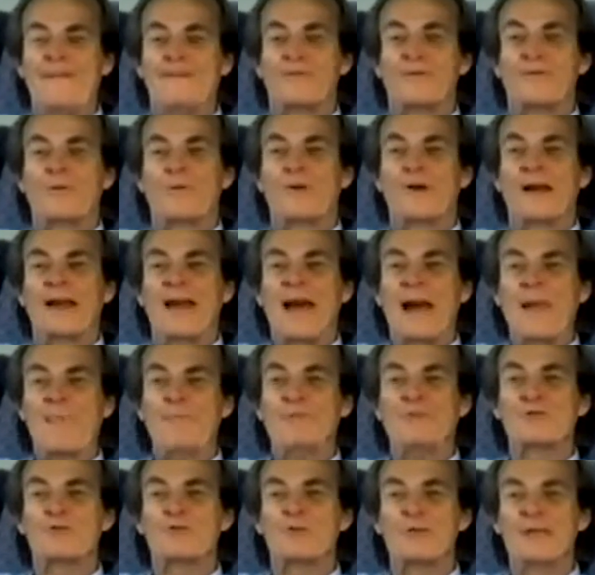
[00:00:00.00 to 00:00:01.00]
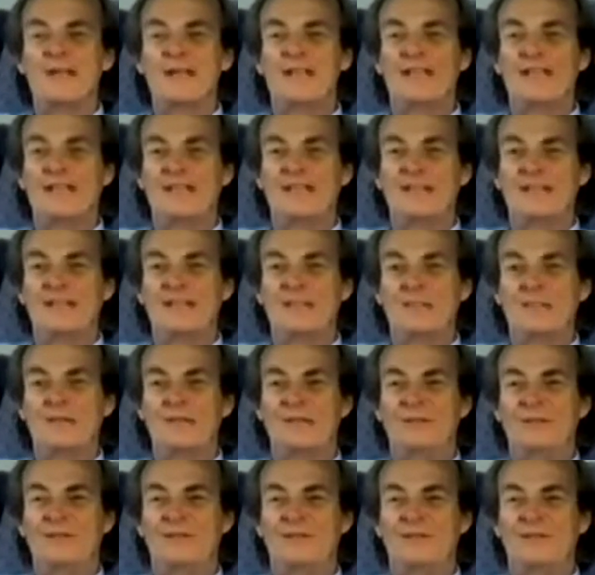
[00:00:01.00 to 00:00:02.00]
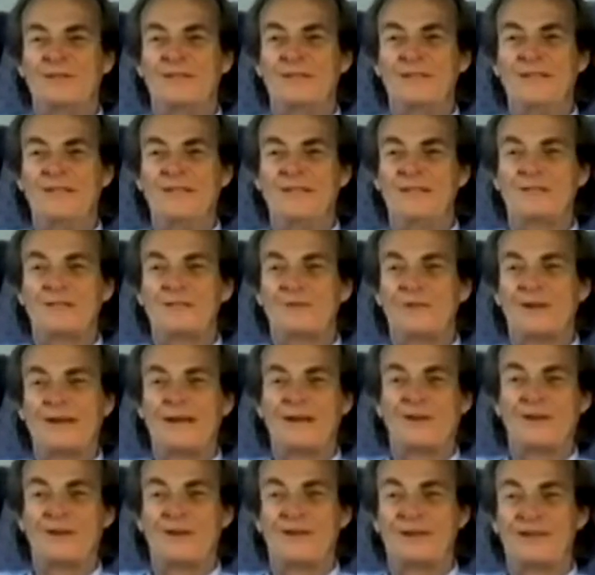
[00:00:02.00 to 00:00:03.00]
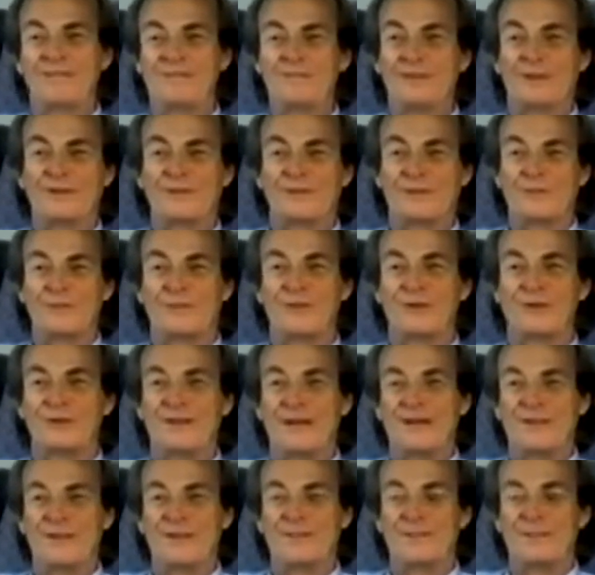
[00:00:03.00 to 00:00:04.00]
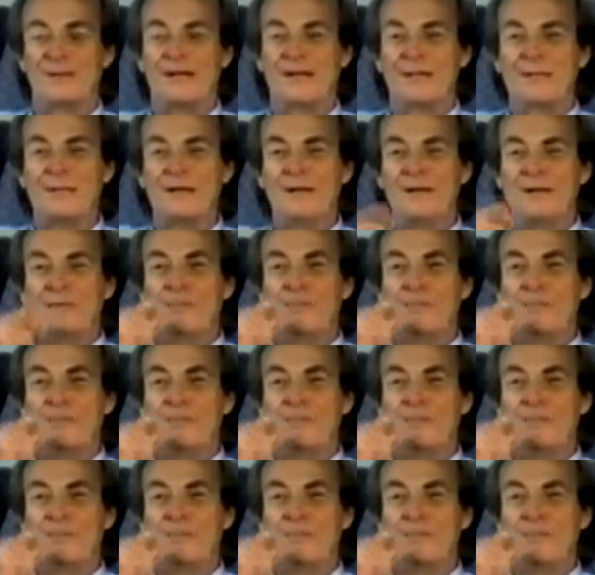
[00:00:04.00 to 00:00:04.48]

So what happens really in the image is neither the right nor left mixed up with the top and bottom,